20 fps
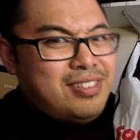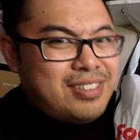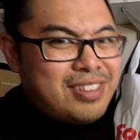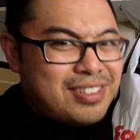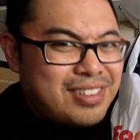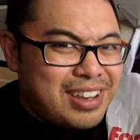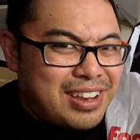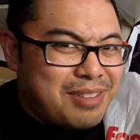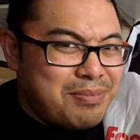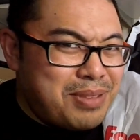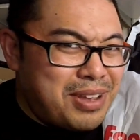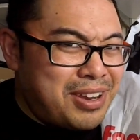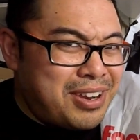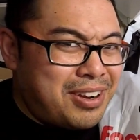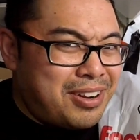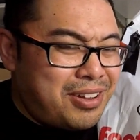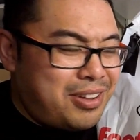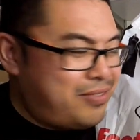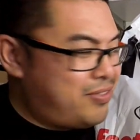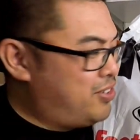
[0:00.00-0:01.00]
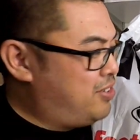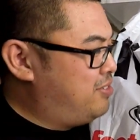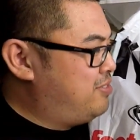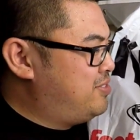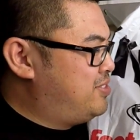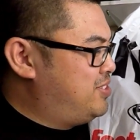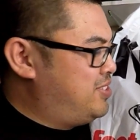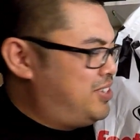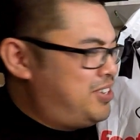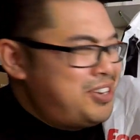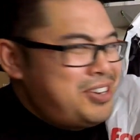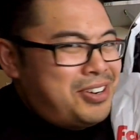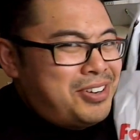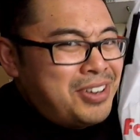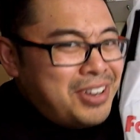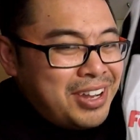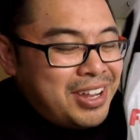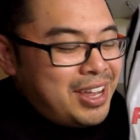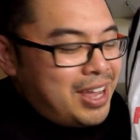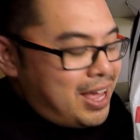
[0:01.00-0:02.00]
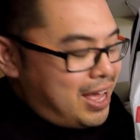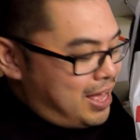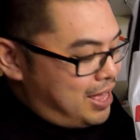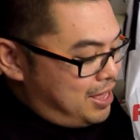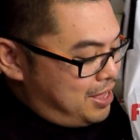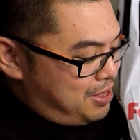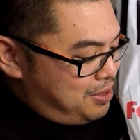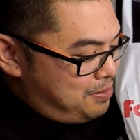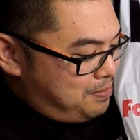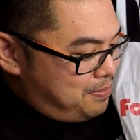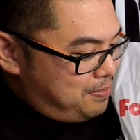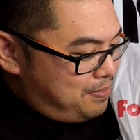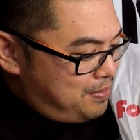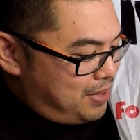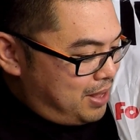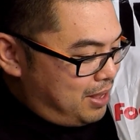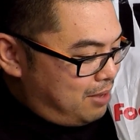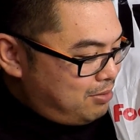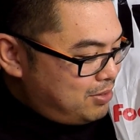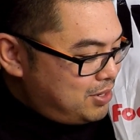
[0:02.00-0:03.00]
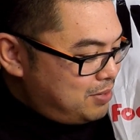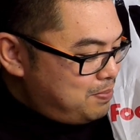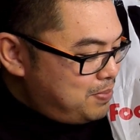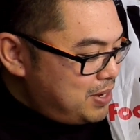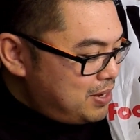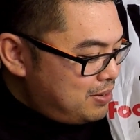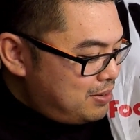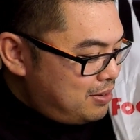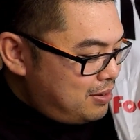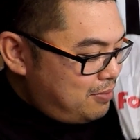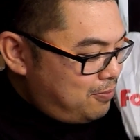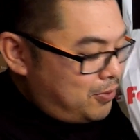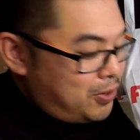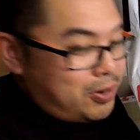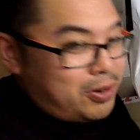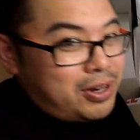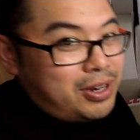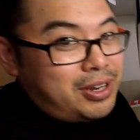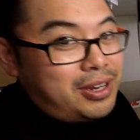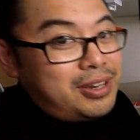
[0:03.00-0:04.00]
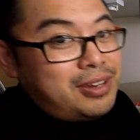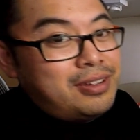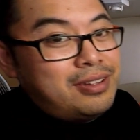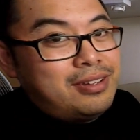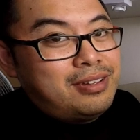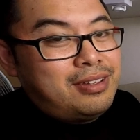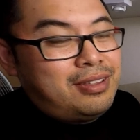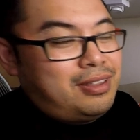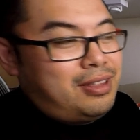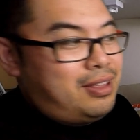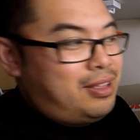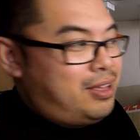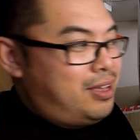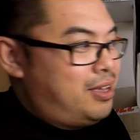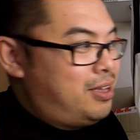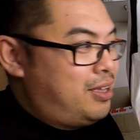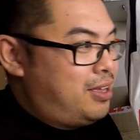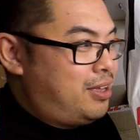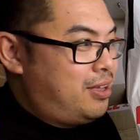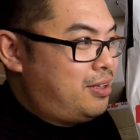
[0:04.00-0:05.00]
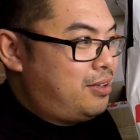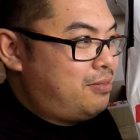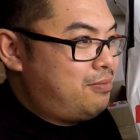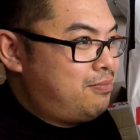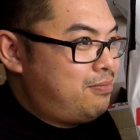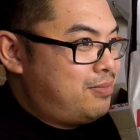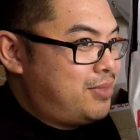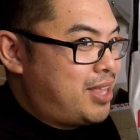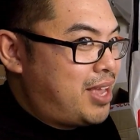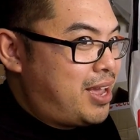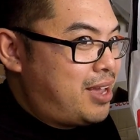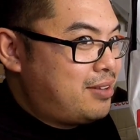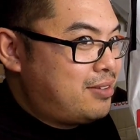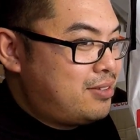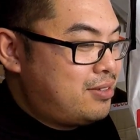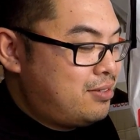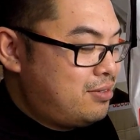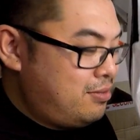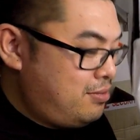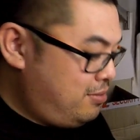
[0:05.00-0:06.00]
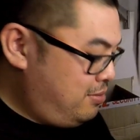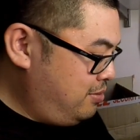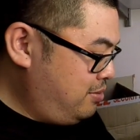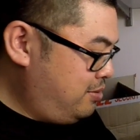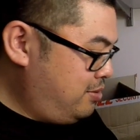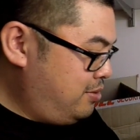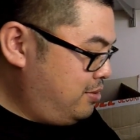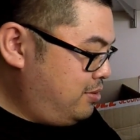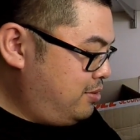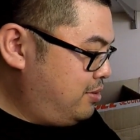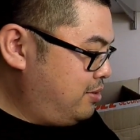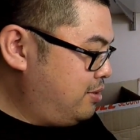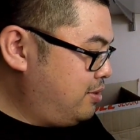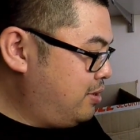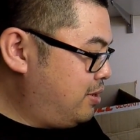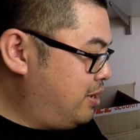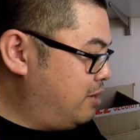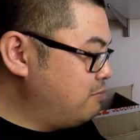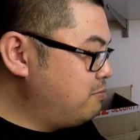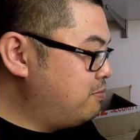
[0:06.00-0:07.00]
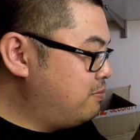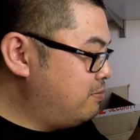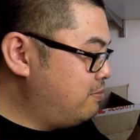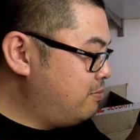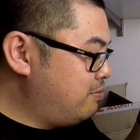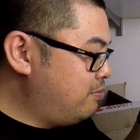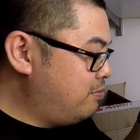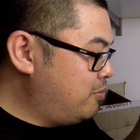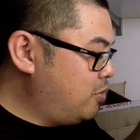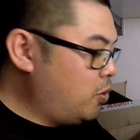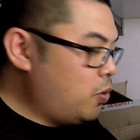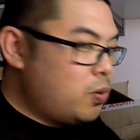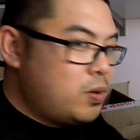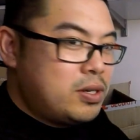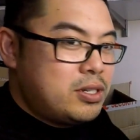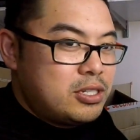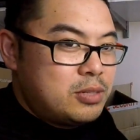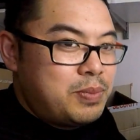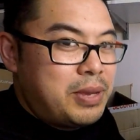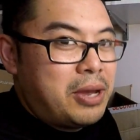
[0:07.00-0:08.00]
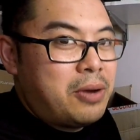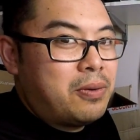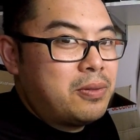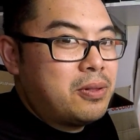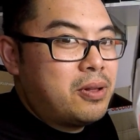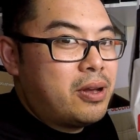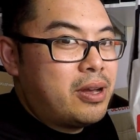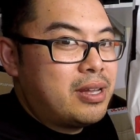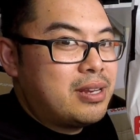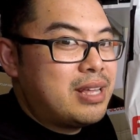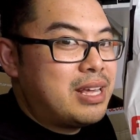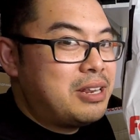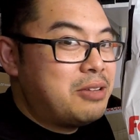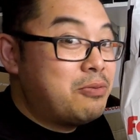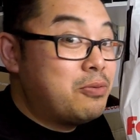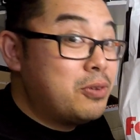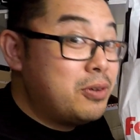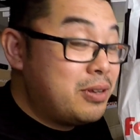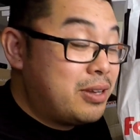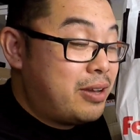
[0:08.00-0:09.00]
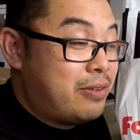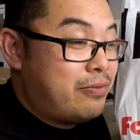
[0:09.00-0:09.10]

second pair that I got, so I was a bit worried that I ordered this pair online and it wouldn't come